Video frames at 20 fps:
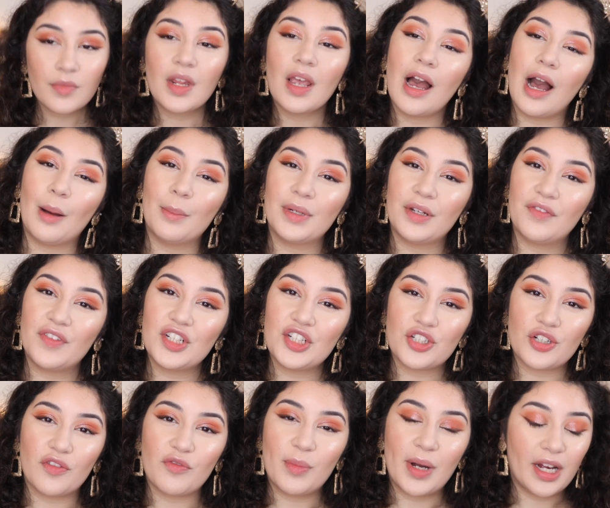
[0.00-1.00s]
I'm going to finish
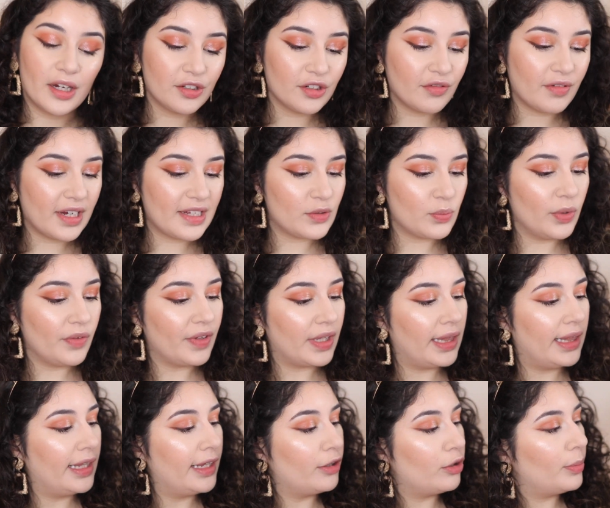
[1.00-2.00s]
off my under eyes with a
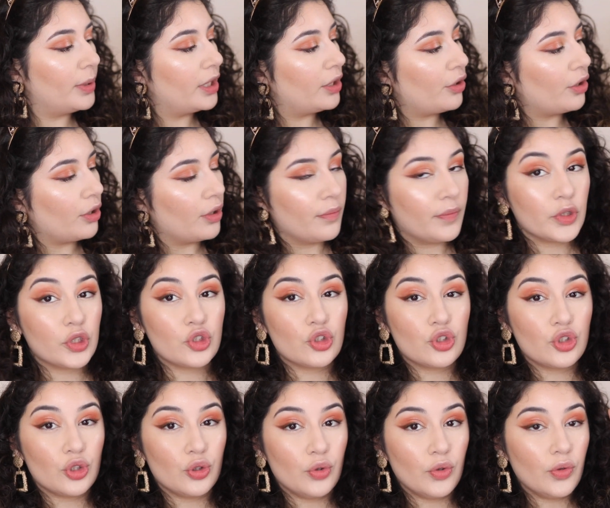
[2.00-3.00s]
little bit of
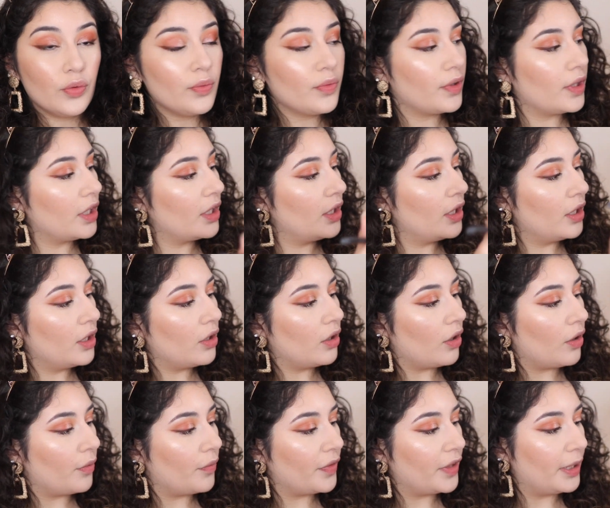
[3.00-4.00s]
Soothe
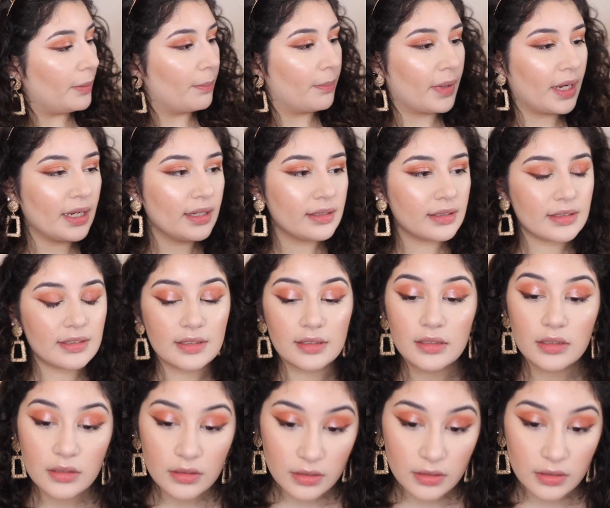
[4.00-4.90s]
of the matte.